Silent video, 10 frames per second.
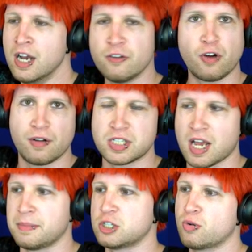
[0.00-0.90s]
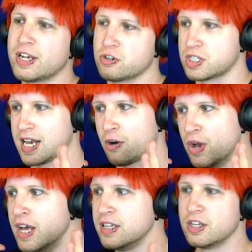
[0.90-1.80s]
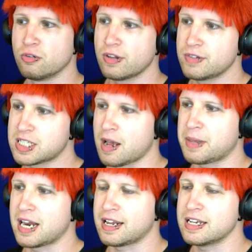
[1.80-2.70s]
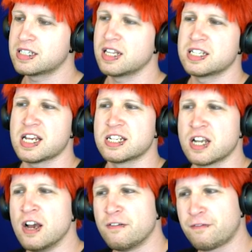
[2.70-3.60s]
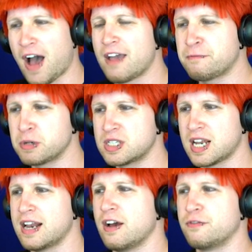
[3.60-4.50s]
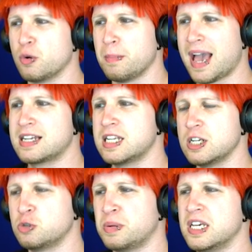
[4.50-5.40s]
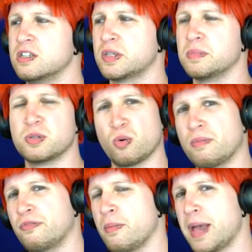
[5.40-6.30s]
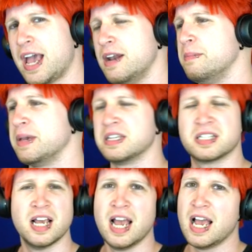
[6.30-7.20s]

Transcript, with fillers: For every time it triggers. Now, the only reason I'm getting into this is 5% of your max HP is absorbed from enemies.